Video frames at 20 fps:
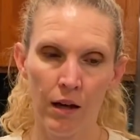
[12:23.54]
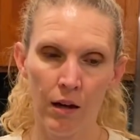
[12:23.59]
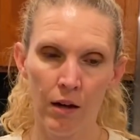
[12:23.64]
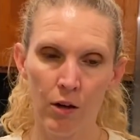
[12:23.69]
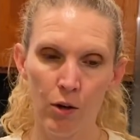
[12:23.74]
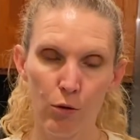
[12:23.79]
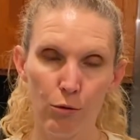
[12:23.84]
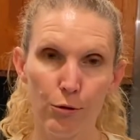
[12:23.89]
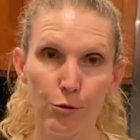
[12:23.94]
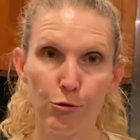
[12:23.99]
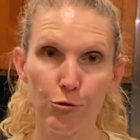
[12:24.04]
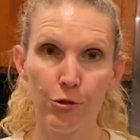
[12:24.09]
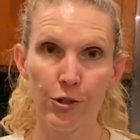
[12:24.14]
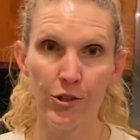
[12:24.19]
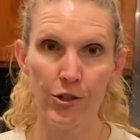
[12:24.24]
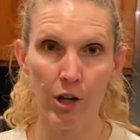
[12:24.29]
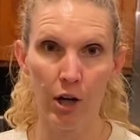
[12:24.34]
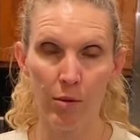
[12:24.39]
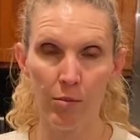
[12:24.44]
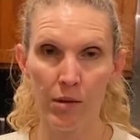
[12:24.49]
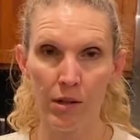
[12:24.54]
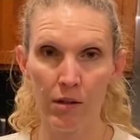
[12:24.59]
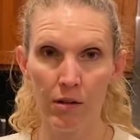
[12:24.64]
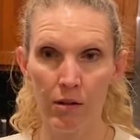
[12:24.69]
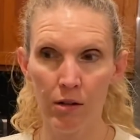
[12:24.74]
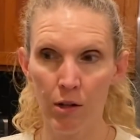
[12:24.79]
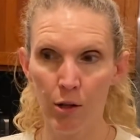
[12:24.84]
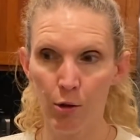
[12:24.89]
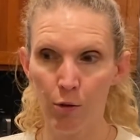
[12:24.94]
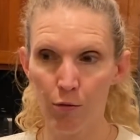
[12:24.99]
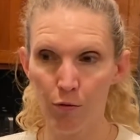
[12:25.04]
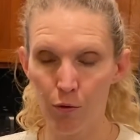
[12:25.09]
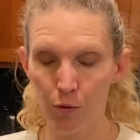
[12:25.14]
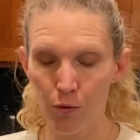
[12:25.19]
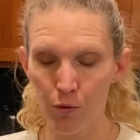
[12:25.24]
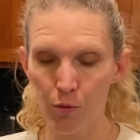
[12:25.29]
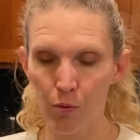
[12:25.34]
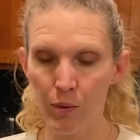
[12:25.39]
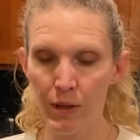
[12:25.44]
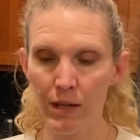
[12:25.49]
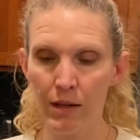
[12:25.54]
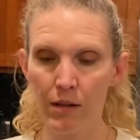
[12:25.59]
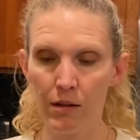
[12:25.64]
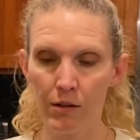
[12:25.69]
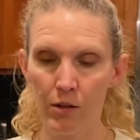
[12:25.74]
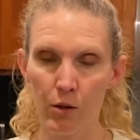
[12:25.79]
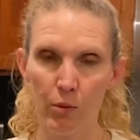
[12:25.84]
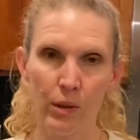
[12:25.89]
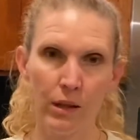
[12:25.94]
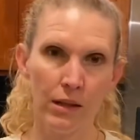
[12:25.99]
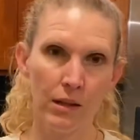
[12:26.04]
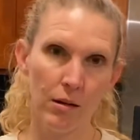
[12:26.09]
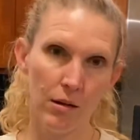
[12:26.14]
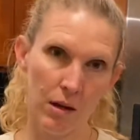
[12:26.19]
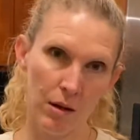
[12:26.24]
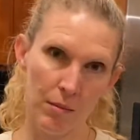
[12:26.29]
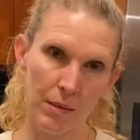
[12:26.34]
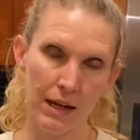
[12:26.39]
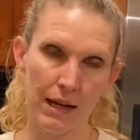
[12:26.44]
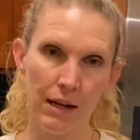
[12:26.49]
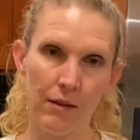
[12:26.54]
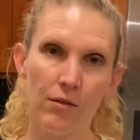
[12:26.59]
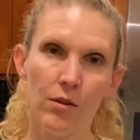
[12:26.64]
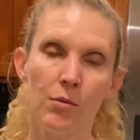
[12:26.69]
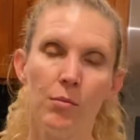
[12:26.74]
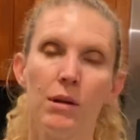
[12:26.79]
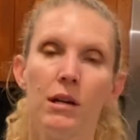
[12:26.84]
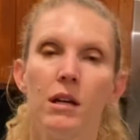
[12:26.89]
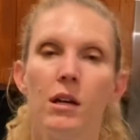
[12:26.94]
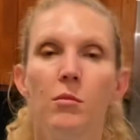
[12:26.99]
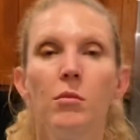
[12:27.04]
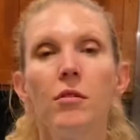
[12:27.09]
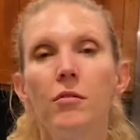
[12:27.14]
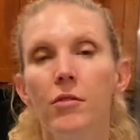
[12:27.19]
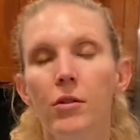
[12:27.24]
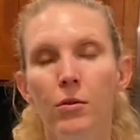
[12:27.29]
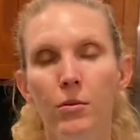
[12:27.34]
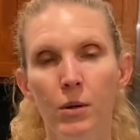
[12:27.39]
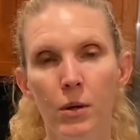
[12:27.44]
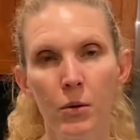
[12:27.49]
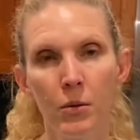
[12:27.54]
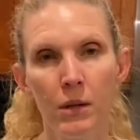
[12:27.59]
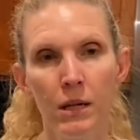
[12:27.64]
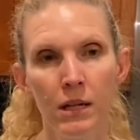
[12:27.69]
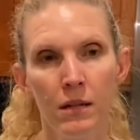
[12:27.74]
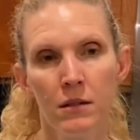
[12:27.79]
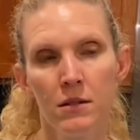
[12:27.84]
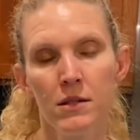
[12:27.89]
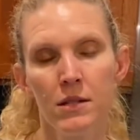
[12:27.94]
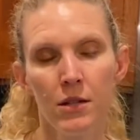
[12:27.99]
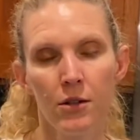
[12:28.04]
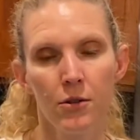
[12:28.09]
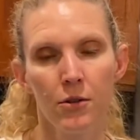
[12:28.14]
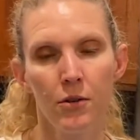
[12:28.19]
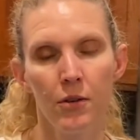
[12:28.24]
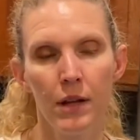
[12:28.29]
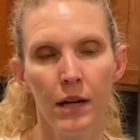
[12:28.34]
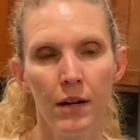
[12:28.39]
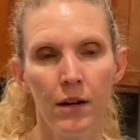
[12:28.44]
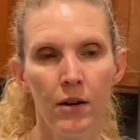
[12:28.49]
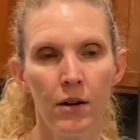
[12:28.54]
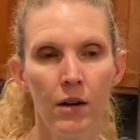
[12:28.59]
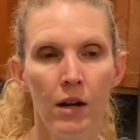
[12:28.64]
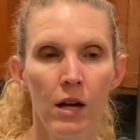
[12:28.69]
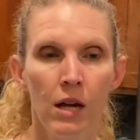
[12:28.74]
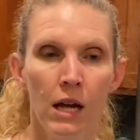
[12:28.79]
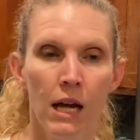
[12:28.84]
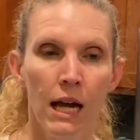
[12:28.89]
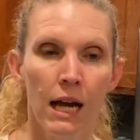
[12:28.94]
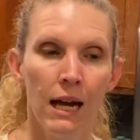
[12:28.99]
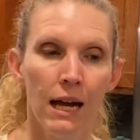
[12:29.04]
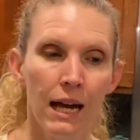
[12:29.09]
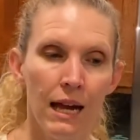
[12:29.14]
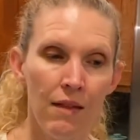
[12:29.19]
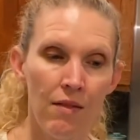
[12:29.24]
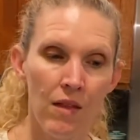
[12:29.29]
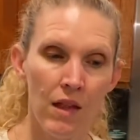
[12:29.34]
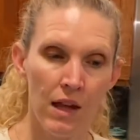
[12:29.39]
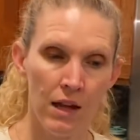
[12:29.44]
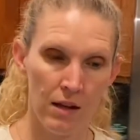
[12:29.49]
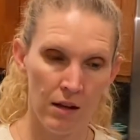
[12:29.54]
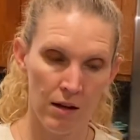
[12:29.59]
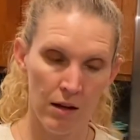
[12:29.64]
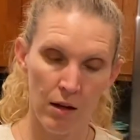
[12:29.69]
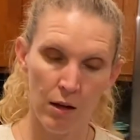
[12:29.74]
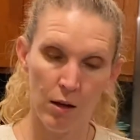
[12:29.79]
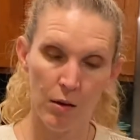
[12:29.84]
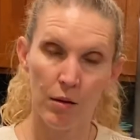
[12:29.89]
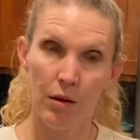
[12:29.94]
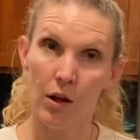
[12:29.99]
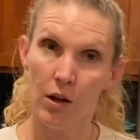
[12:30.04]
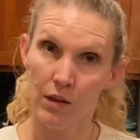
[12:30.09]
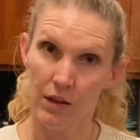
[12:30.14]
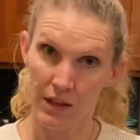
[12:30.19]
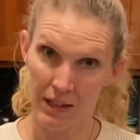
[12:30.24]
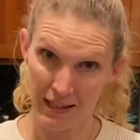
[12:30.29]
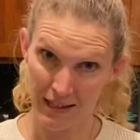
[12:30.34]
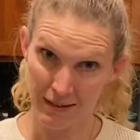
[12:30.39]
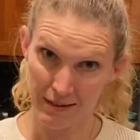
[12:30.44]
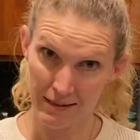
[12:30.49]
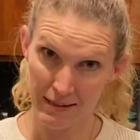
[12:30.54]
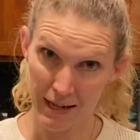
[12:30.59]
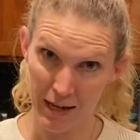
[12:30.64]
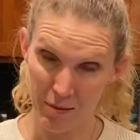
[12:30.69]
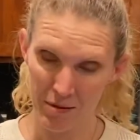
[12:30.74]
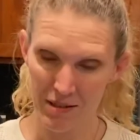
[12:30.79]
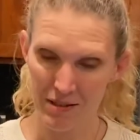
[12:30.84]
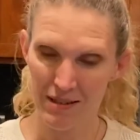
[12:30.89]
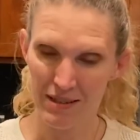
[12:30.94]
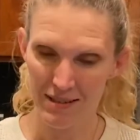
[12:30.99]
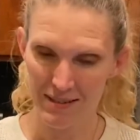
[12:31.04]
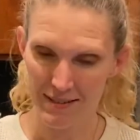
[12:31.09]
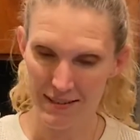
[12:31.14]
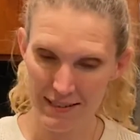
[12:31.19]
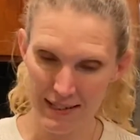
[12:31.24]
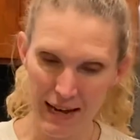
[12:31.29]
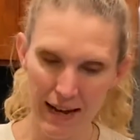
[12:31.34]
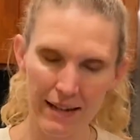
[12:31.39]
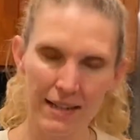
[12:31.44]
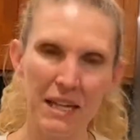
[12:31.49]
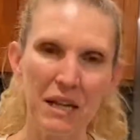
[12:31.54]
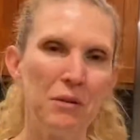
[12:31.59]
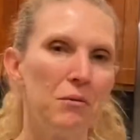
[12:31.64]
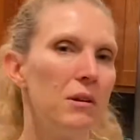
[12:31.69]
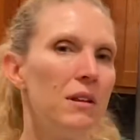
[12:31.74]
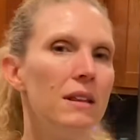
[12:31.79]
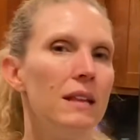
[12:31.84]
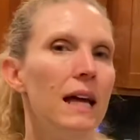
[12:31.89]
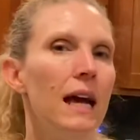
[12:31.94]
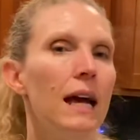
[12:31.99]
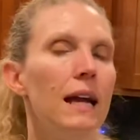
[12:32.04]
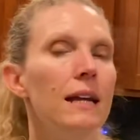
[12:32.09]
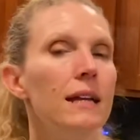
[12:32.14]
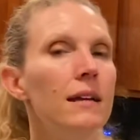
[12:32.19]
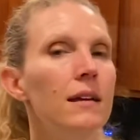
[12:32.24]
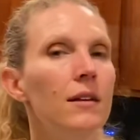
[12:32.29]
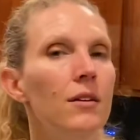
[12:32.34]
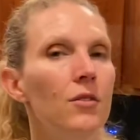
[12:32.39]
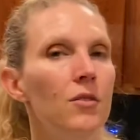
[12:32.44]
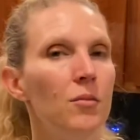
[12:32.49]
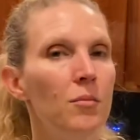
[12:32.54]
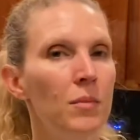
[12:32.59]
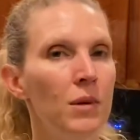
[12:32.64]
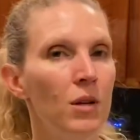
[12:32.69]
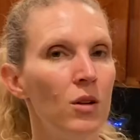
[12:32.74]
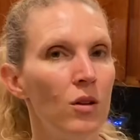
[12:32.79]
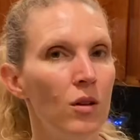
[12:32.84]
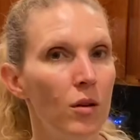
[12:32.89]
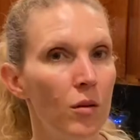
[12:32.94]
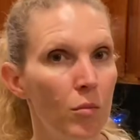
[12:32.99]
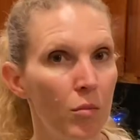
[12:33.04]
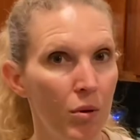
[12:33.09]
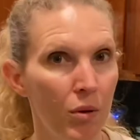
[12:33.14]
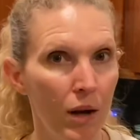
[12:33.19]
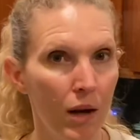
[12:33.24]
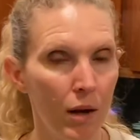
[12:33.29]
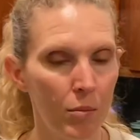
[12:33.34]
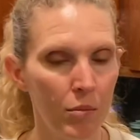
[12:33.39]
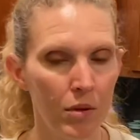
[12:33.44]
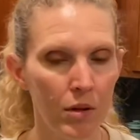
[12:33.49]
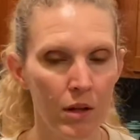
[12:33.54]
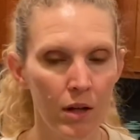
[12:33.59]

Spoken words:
grocery shopping for the week, knowing that I might have to pick up a few ingredients here or there. And then the next habit, stacking with that, is meal prep.